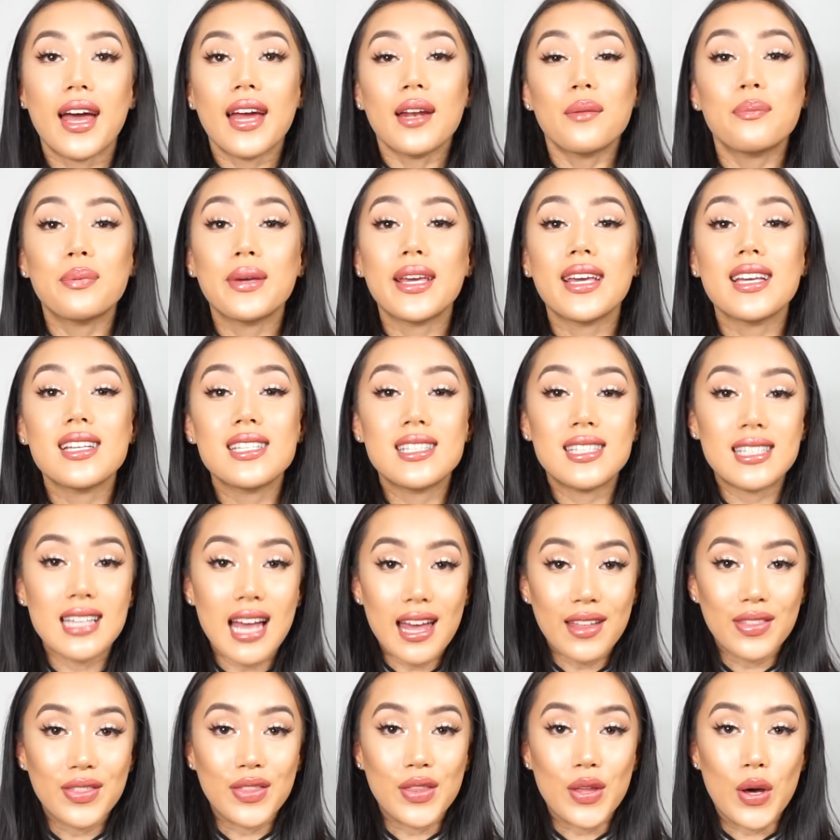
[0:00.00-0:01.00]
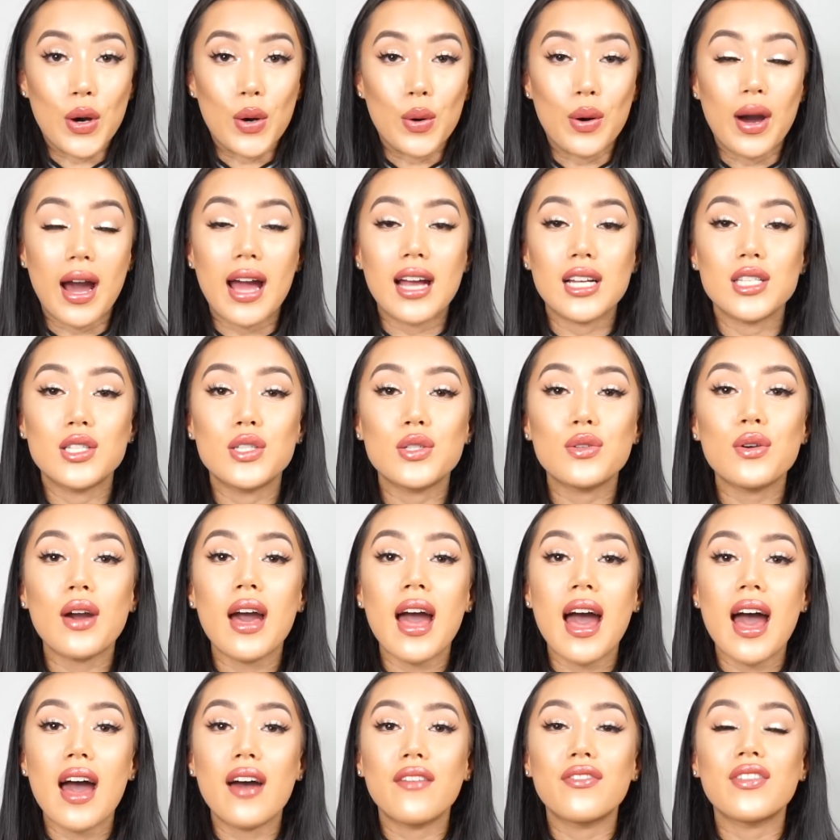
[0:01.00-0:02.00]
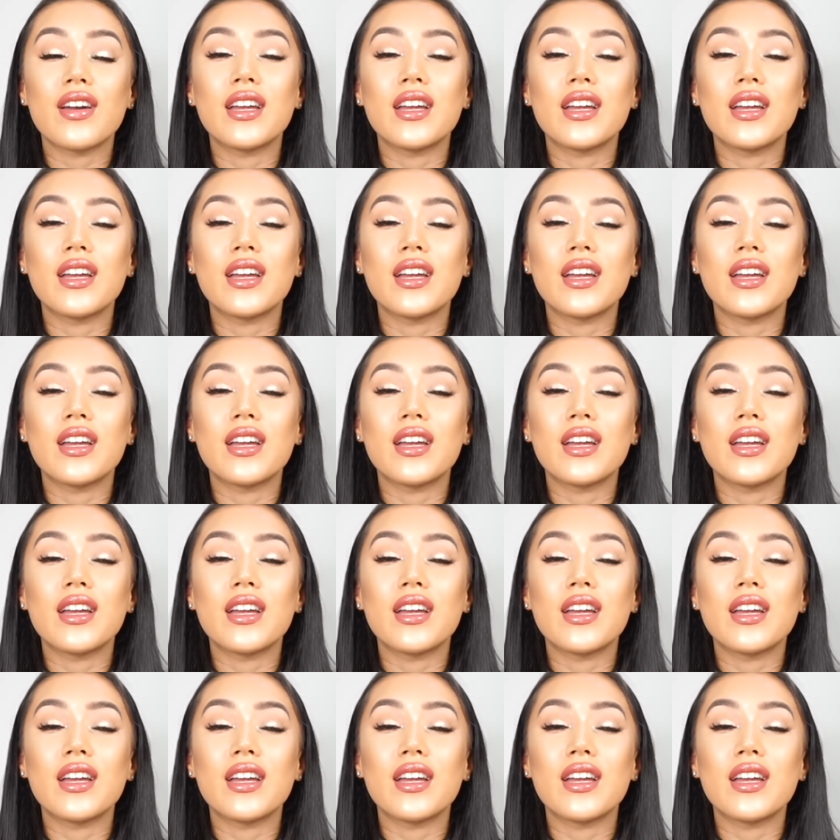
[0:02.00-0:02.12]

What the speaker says: that being said though, I do have